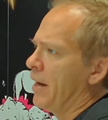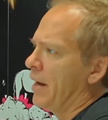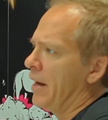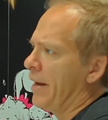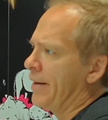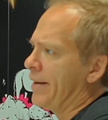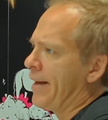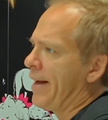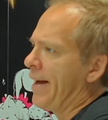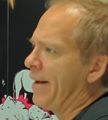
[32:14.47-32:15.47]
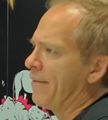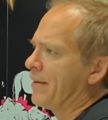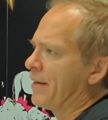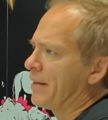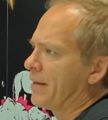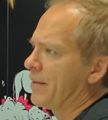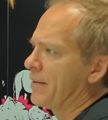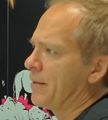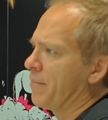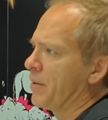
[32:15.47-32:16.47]
and having
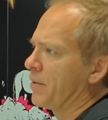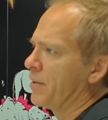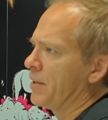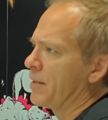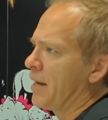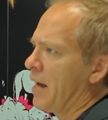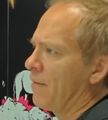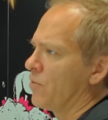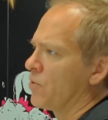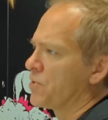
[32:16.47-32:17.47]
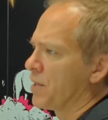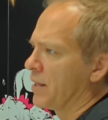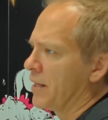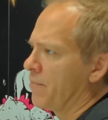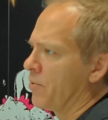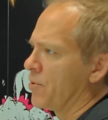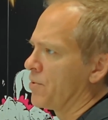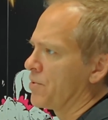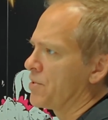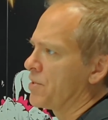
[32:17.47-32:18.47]
the ability to have those
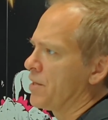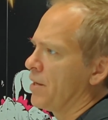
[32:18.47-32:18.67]
labels